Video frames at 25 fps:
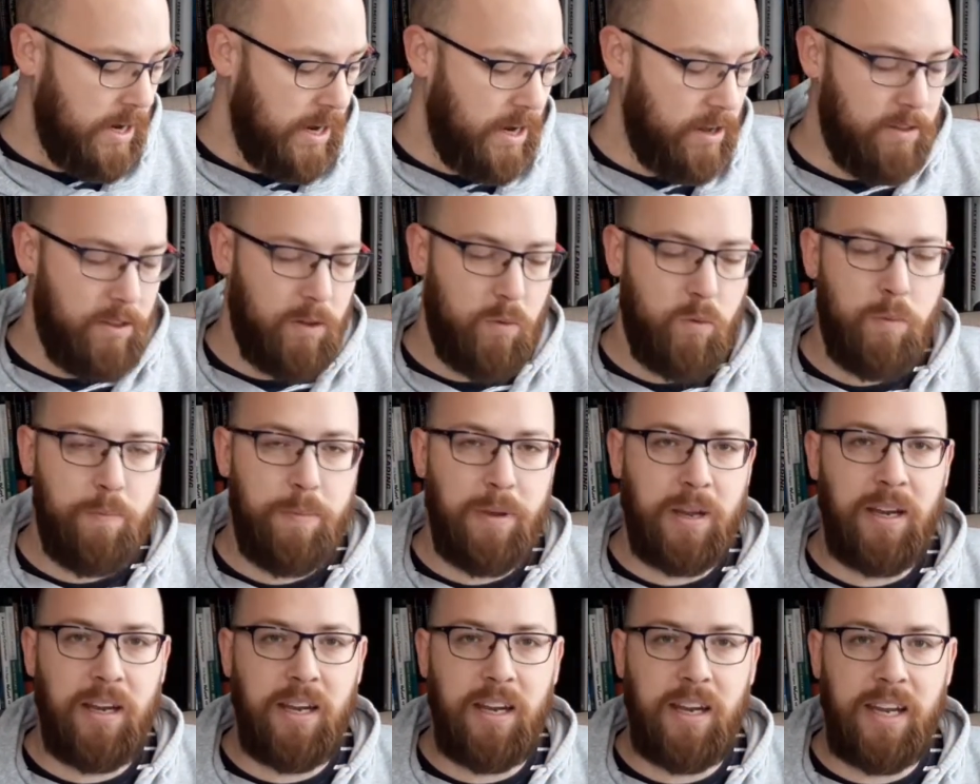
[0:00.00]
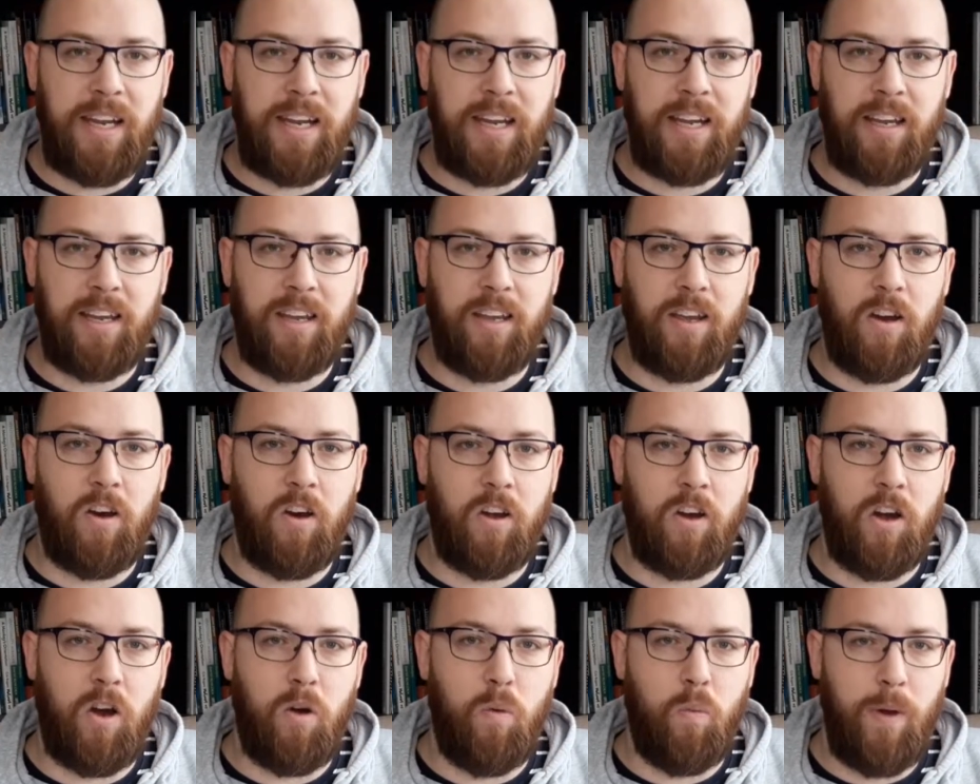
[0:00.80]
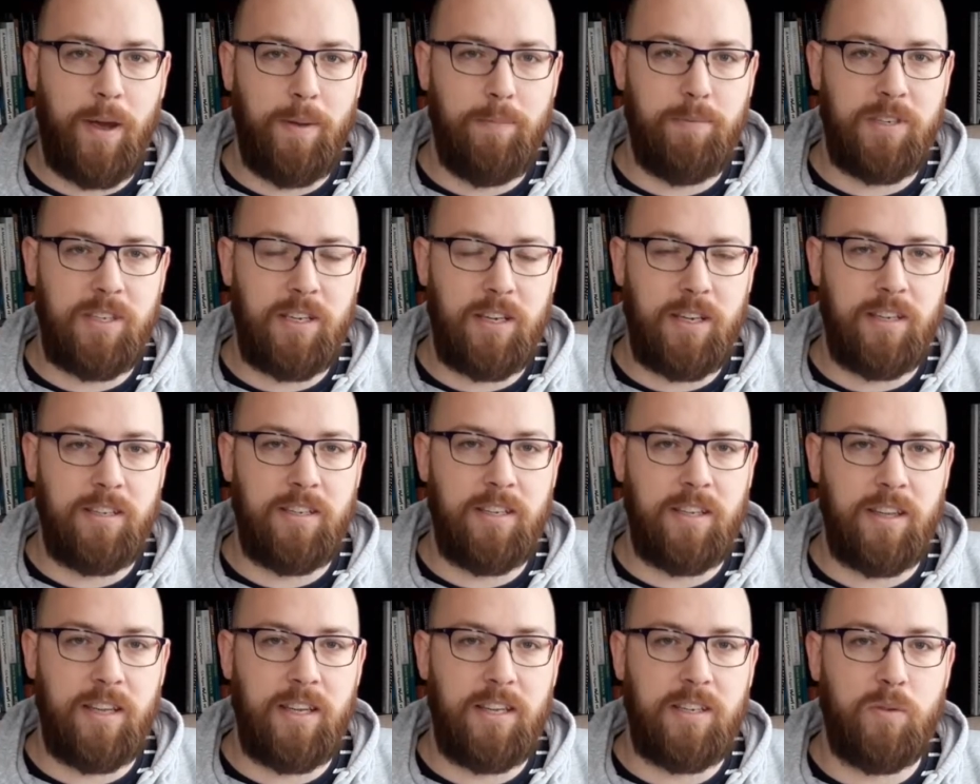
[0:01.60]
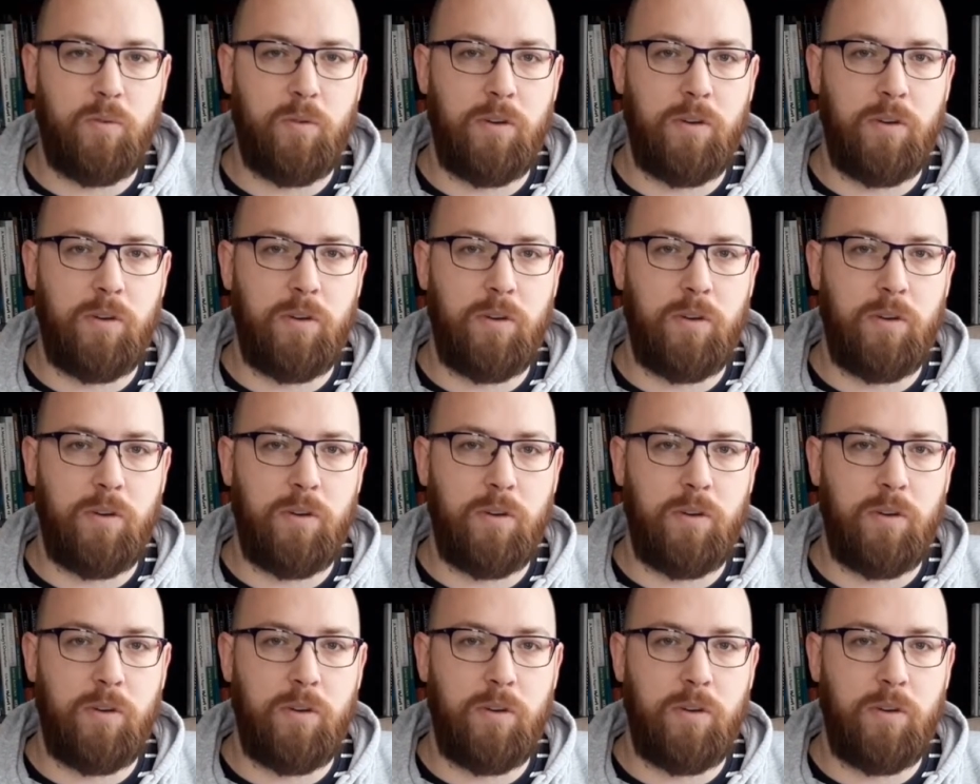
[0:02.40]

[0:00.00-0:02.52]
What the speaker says: There will be a link on our website to this.